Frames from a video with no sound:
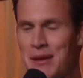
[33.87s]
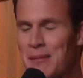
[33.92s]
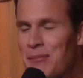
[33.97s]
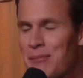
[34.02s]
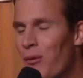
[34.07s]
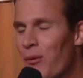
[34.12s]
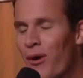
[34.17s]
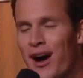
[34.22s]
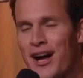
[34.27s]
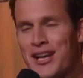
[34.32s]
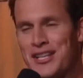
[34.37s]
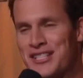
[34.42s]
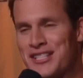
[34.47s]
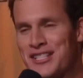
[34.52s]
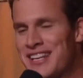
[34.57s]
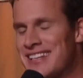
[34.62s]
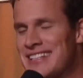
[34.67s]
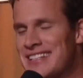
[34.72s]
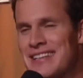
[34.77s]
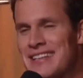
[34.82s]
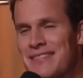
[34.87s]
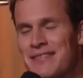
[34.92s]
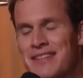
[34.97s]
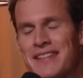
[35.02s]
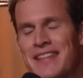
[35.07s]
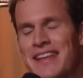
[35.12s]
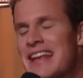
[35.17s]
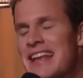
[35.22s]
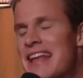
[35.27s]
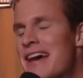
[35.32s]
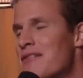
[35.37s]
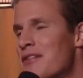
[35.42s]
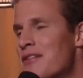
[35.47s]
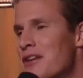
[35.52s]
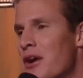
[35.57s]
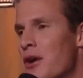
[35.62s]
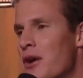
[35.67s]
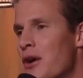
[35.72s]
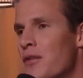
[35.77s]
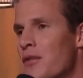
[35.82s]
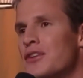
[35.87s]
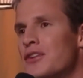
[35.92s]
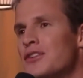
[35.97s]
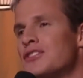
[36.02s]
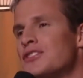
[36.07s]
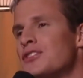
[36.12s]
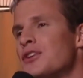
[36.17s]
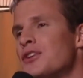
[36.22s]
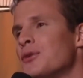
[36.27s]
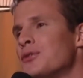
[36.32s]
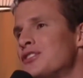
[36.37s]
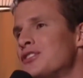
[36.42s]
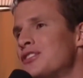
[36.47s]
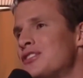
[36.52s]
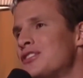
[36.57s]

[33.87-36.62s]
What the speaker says: People watching at TV, they never know. They're so